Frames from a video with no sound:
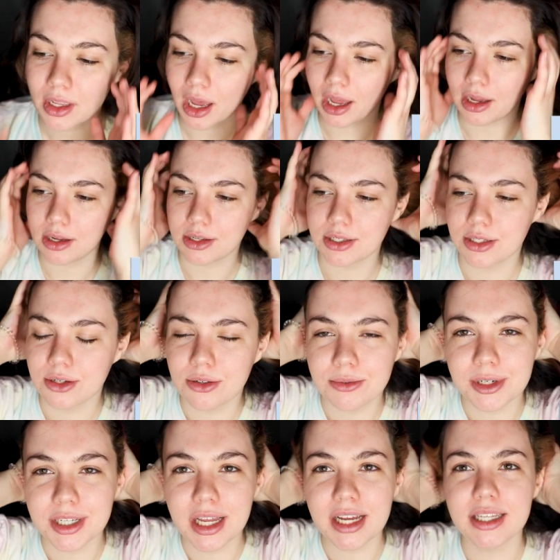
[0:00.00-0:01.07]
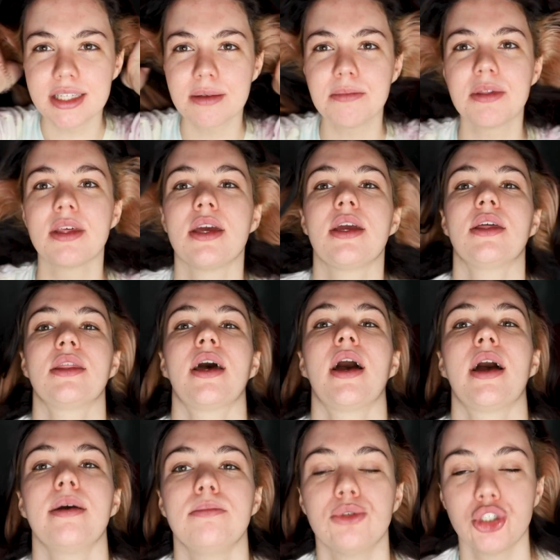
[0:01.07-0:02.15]
I also realized something
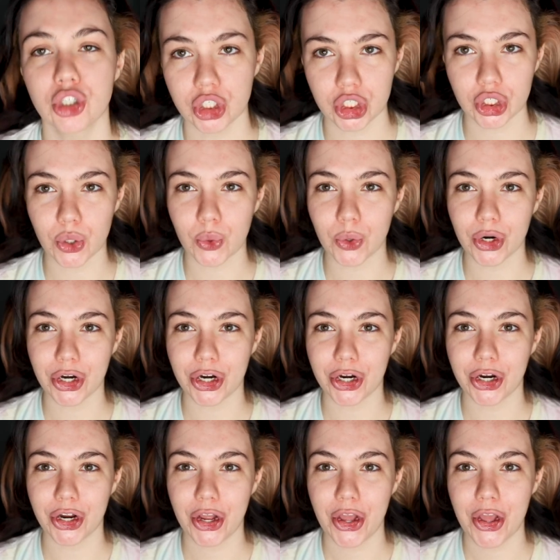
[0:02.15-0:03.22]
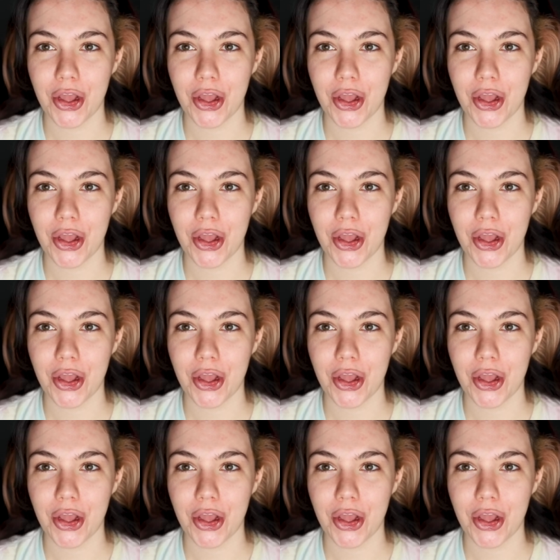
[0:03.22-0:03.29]
that I'm sure